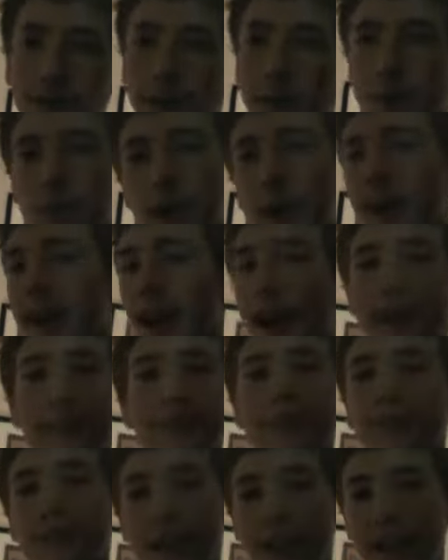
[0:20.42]
they make
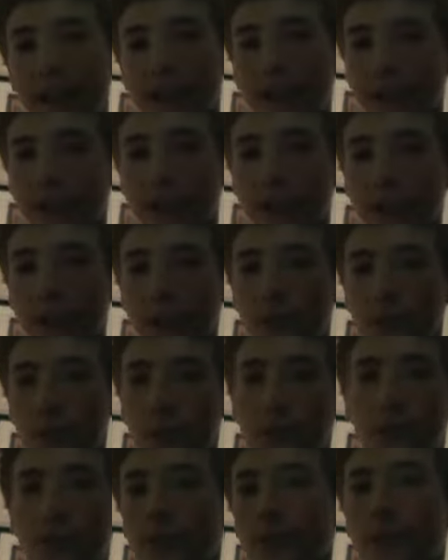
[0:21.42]
everything in the
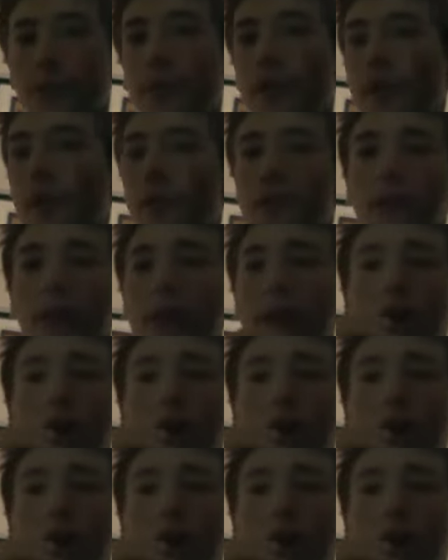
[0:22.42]
universe, from